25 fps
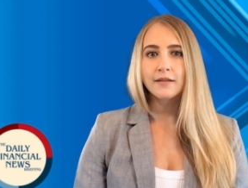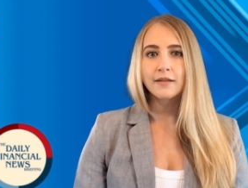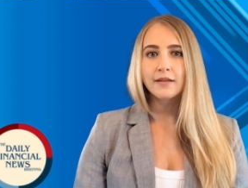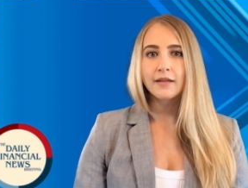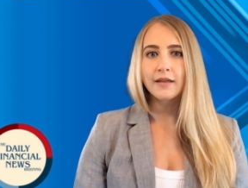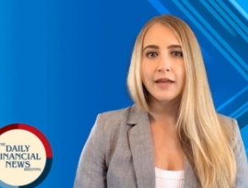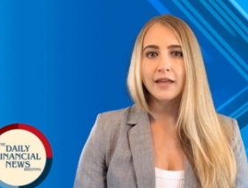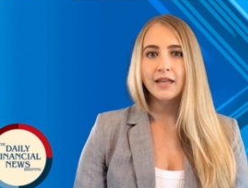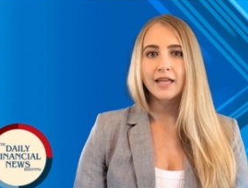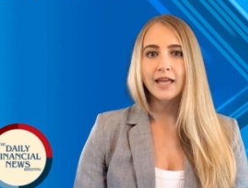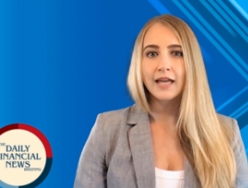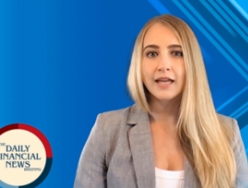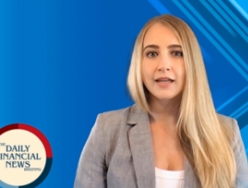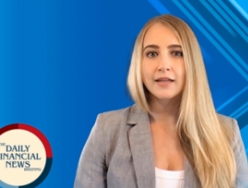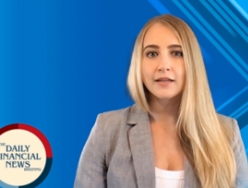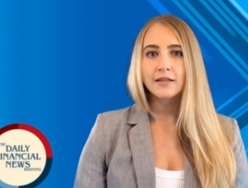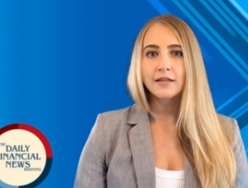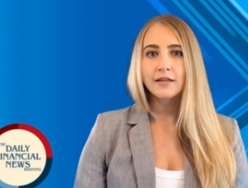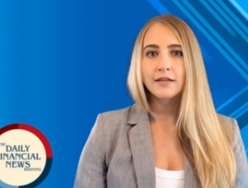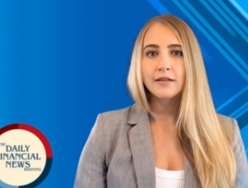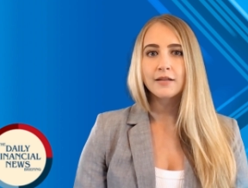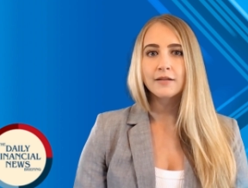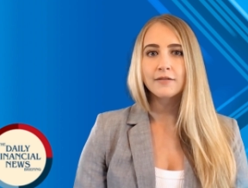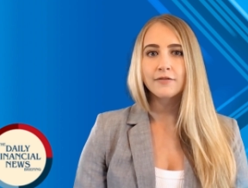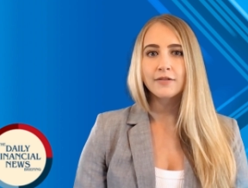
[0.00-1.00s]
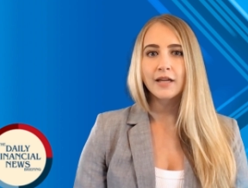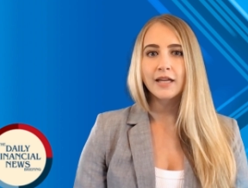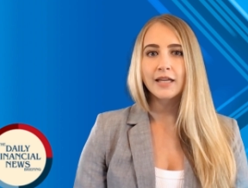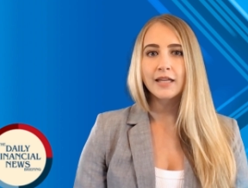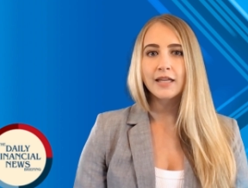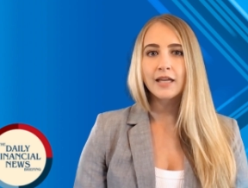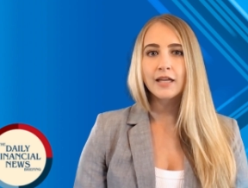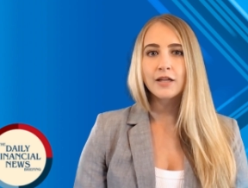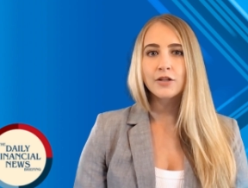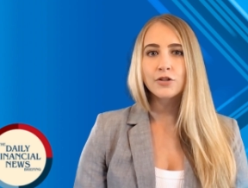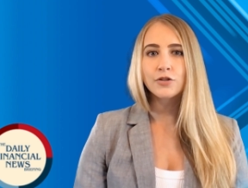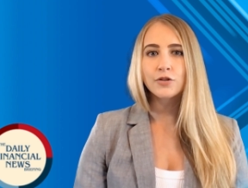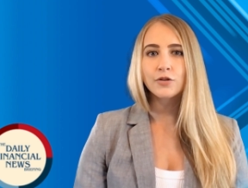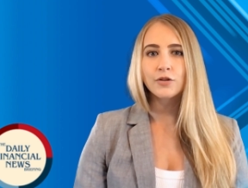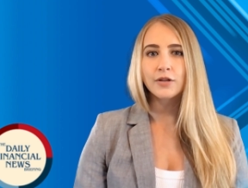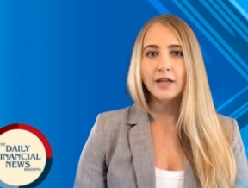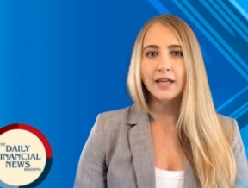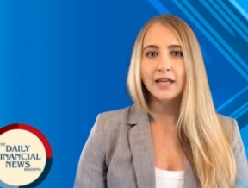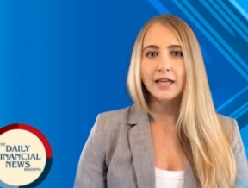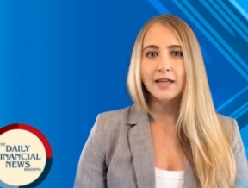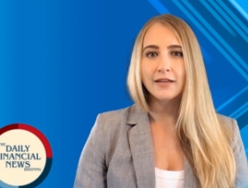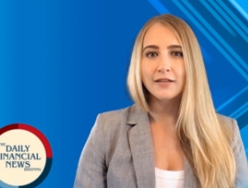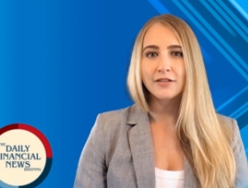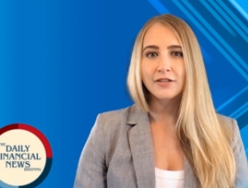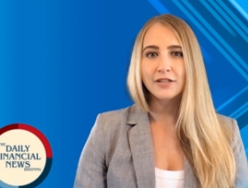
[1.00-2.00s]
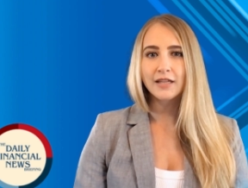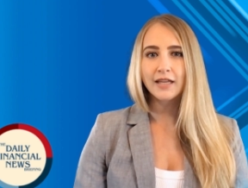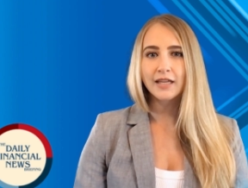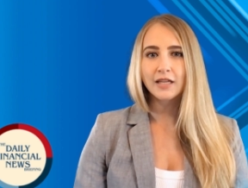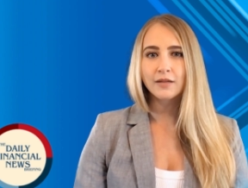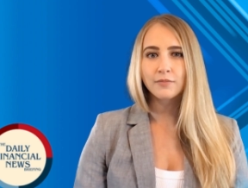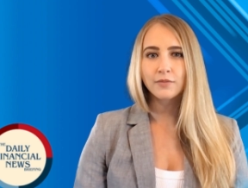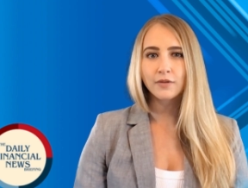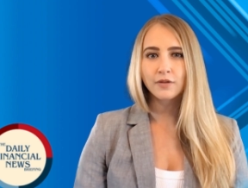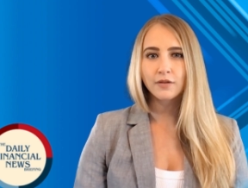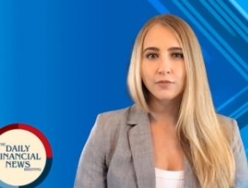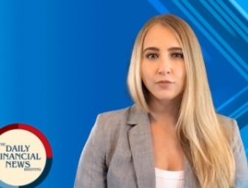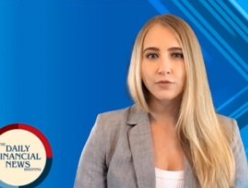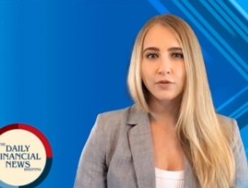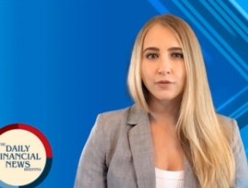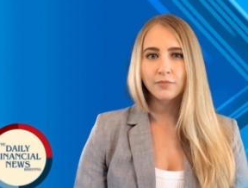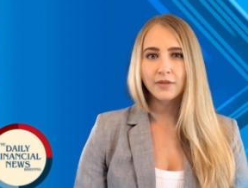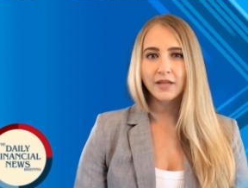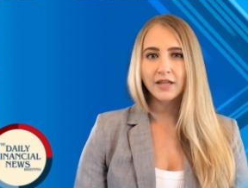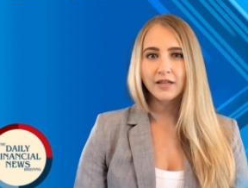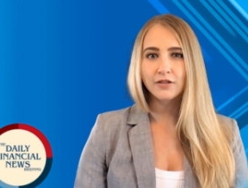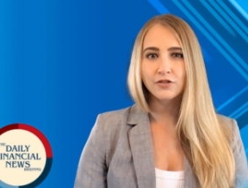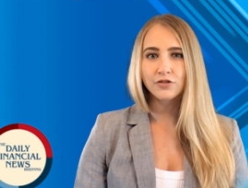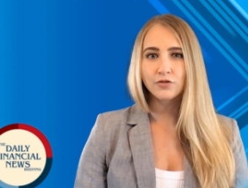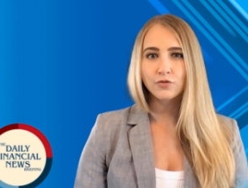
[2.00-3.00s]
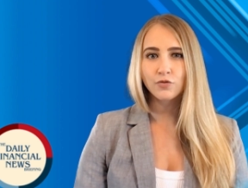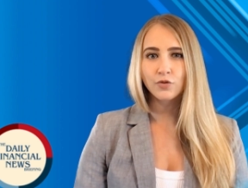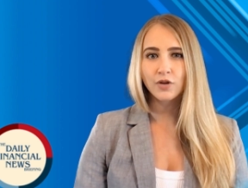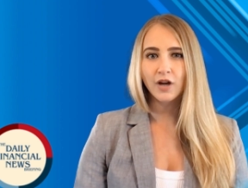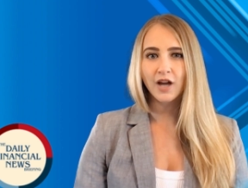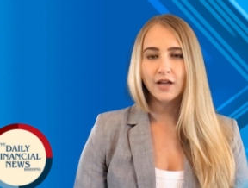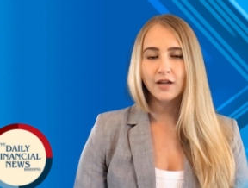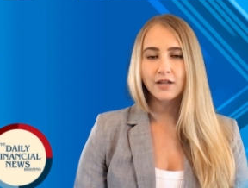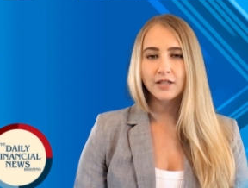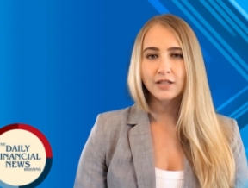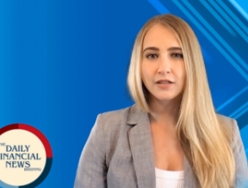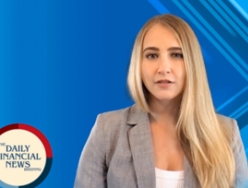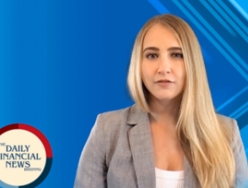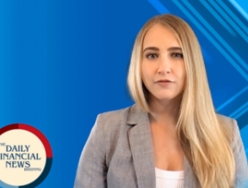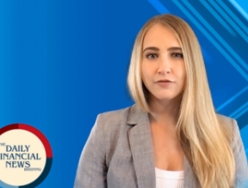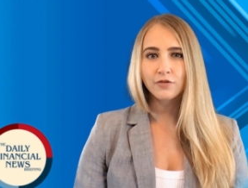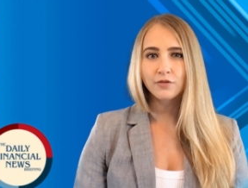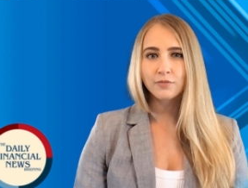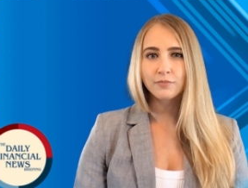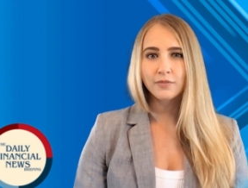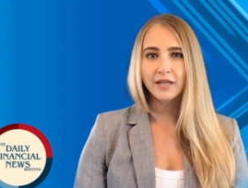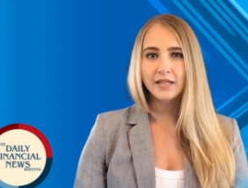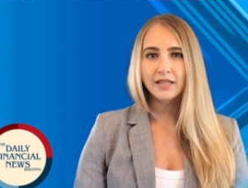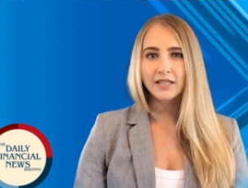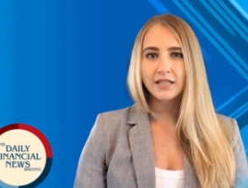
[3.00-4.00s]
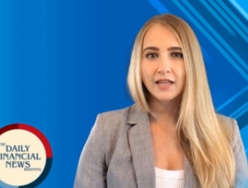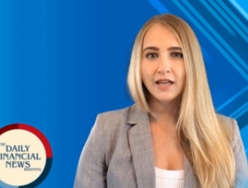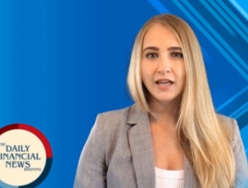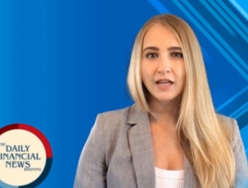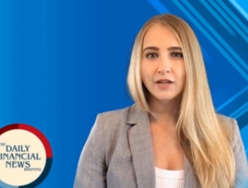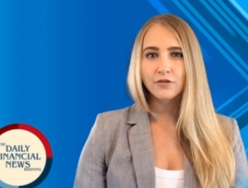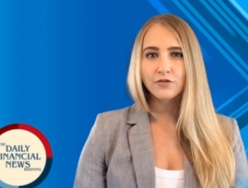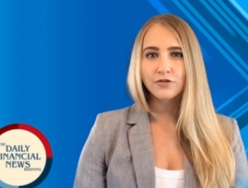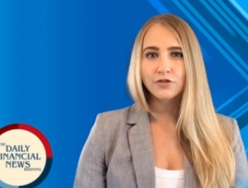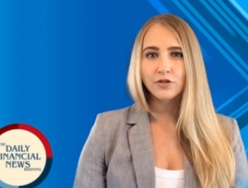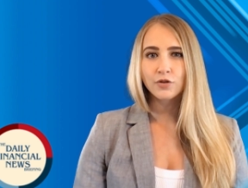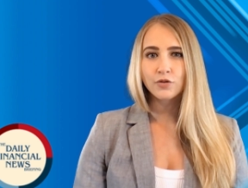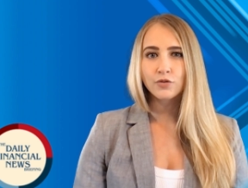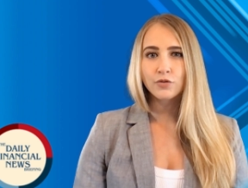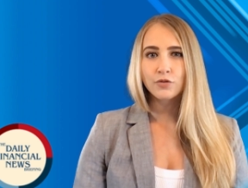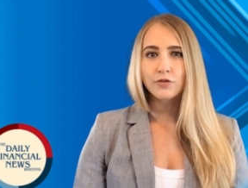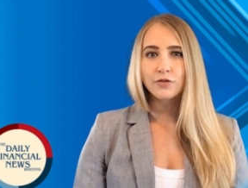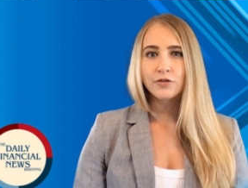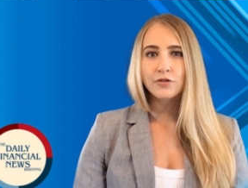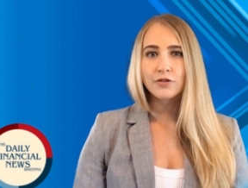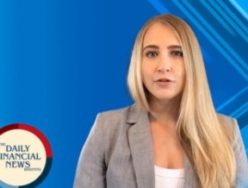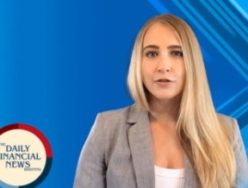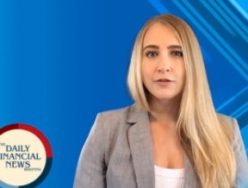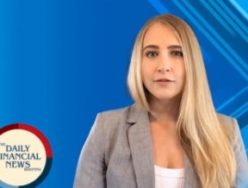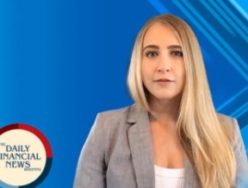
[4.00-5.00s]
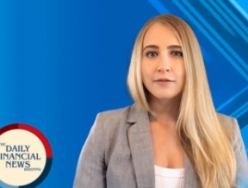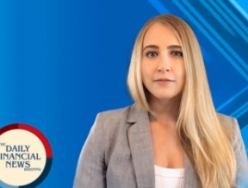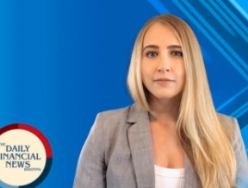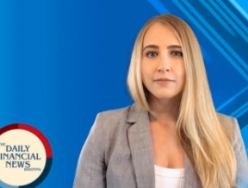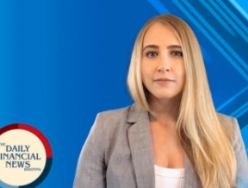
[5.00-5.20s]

Yet, the financial landscape remains rocky for many households.